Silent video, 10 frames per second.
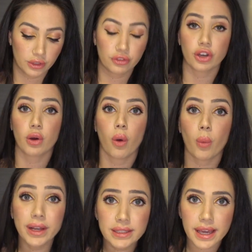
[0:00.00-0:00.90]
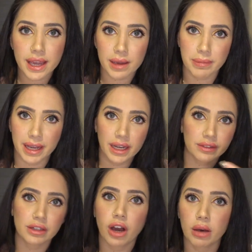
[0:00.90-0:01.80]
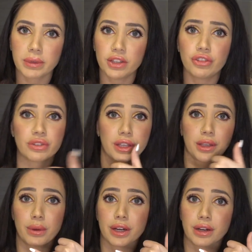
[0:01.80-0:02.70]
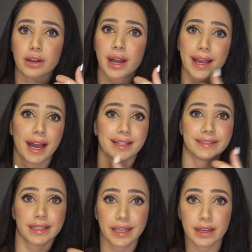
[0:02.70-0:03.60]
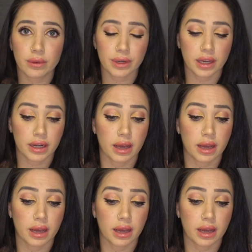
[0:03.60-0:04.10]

So one day, my cousin called me. She's like, yo girl, I got a date going on.